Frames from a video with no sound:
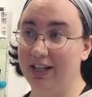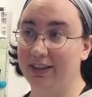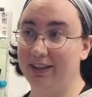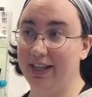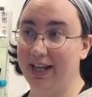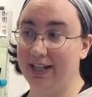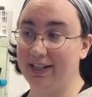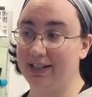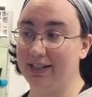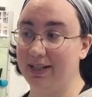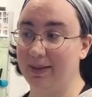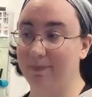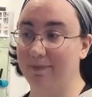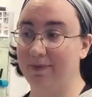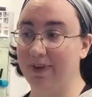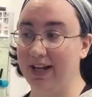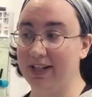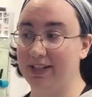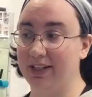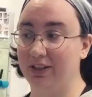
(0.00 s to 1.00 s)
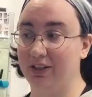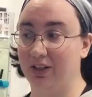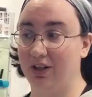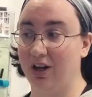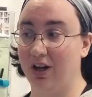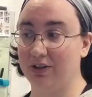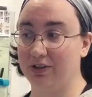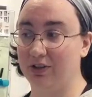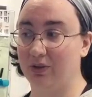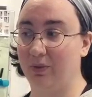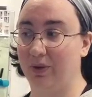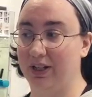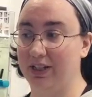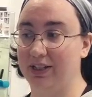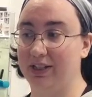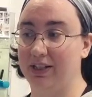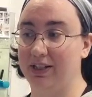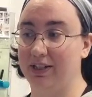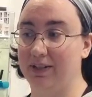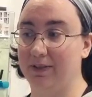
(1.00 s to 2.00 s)
That's them facing the
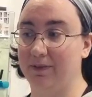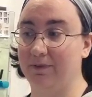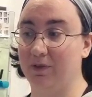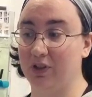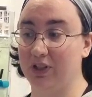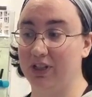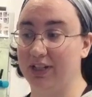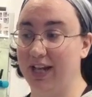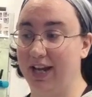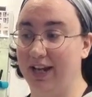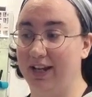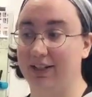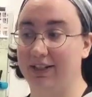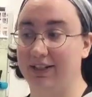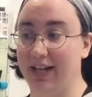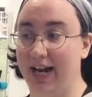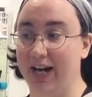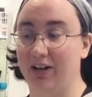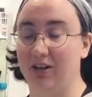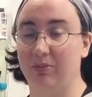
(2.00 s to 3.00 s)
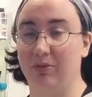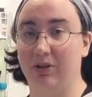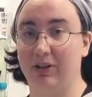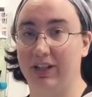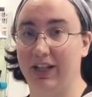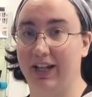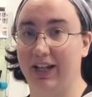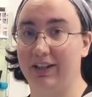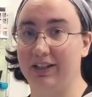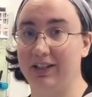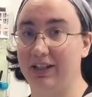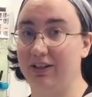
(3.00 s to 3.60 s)
consequences for saying terrible things,